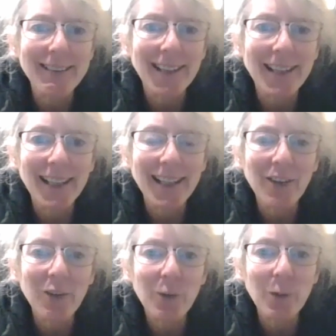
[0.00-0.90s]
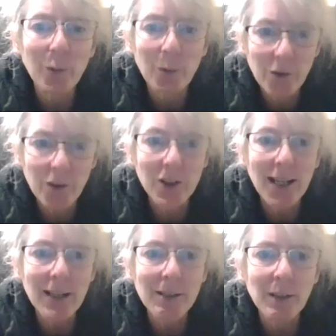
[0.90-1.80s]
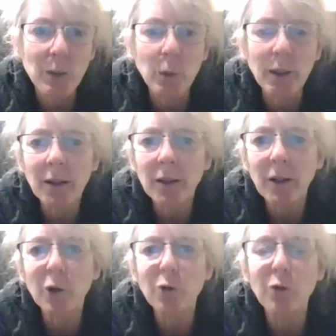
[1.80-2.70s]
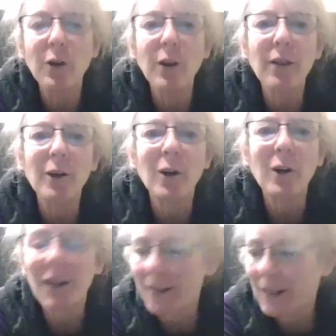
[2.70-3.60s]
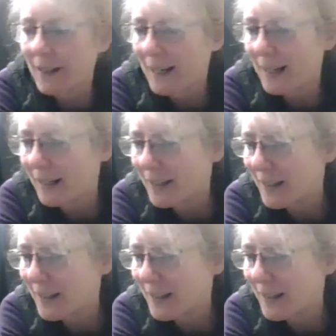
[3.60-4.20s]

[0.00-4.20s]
I'd like to suggest that we can go further than that.